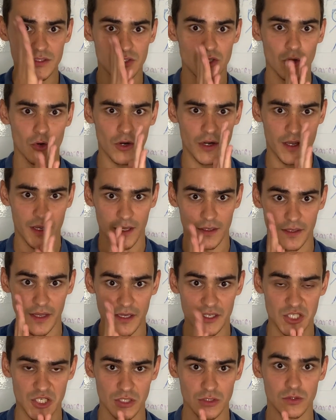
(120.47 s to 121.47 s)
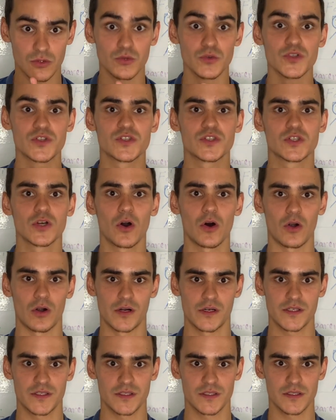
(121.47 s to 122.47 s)
your connection to
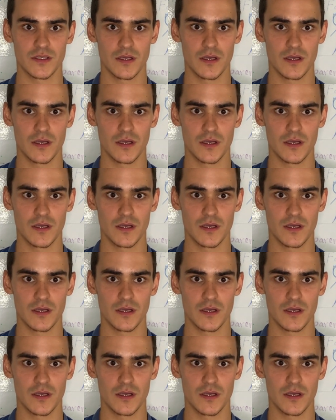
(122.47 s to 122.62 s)
Source.